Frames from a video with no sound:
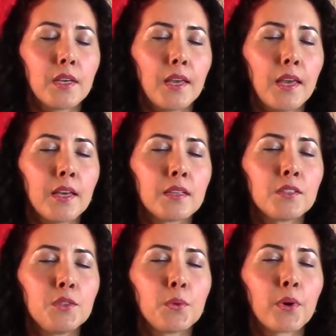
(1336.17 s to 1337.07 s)
and
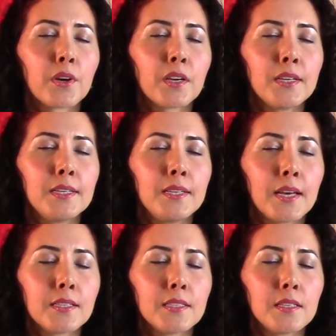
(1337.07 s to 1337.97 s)
you are
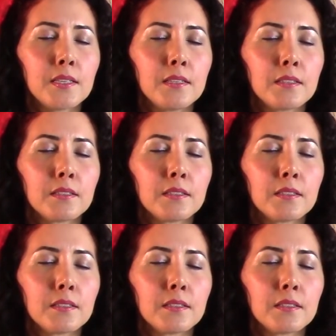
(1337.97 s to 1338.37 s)
connected